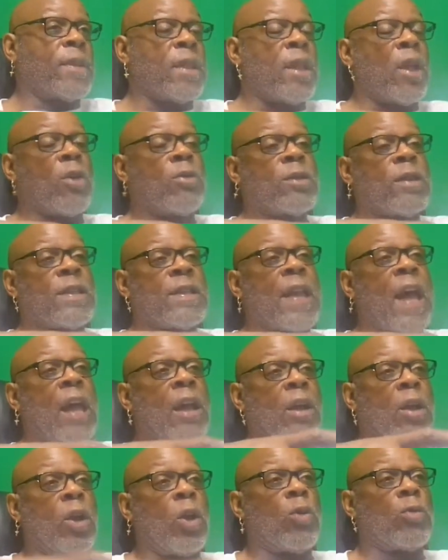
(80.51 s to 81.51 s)
As long as it's not
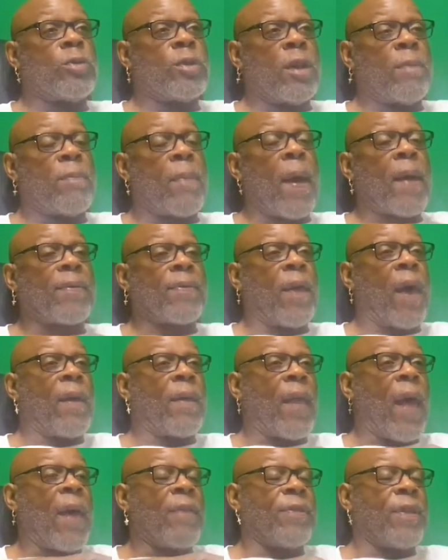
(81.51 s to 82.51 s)
a close-up,
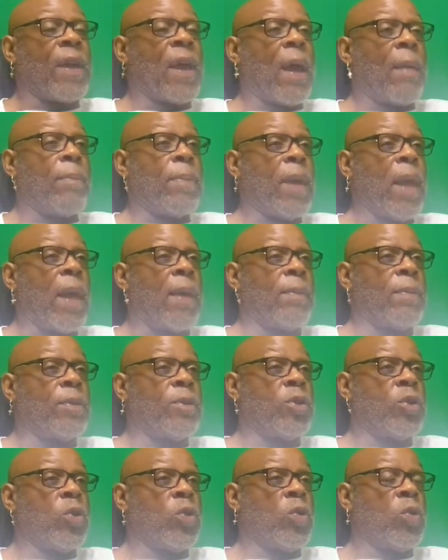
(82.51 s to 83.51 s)
I think I'll be able
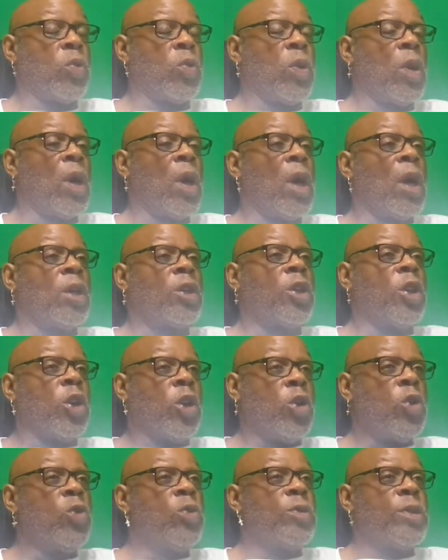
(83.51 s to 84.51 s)
to
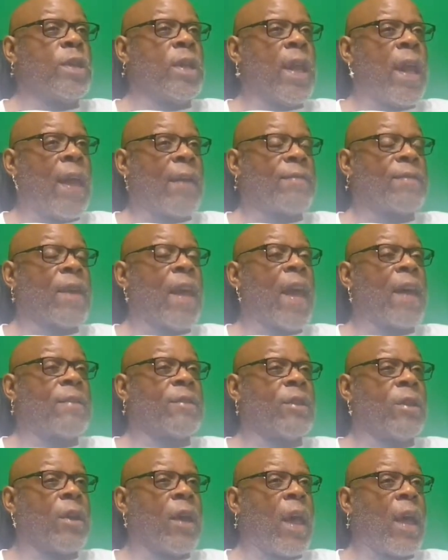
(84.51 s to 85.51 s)
use it as
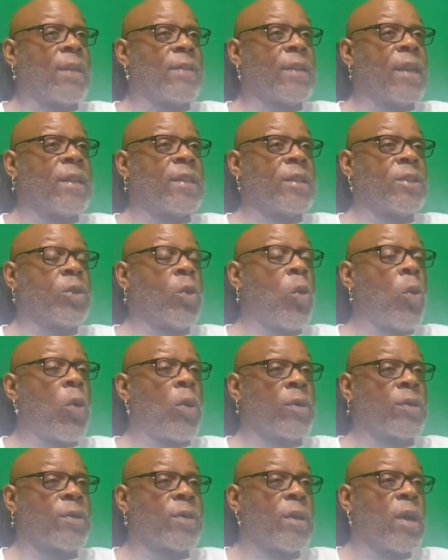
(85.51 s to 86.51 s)
a
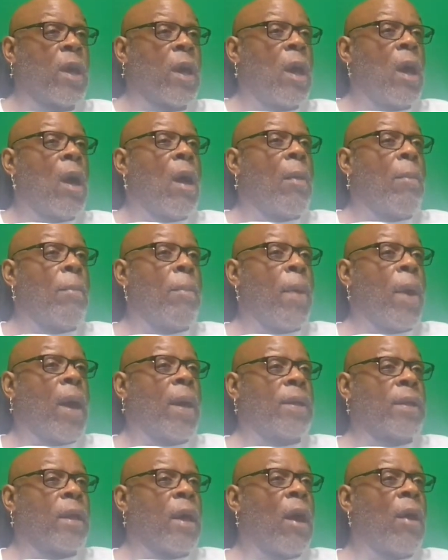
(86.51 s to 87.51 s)
source.
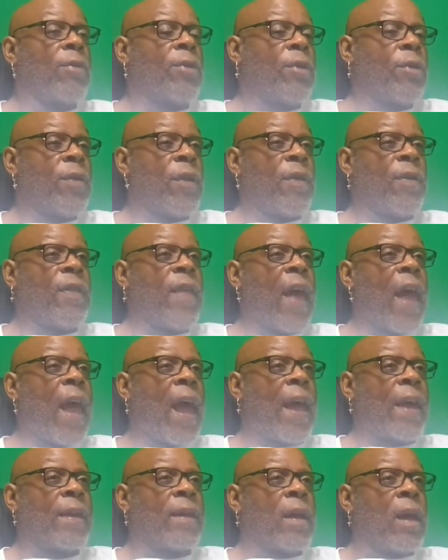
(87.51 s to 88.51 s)
But other than
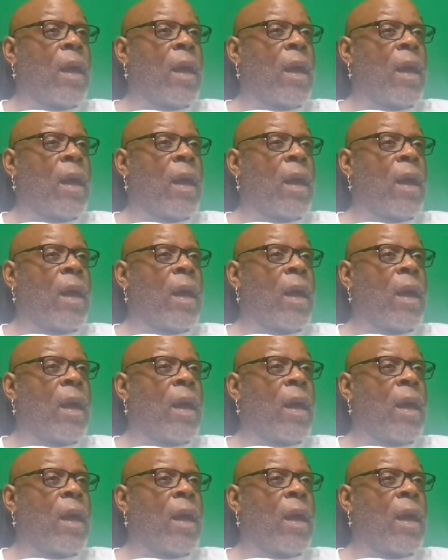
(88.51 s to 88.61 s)
that,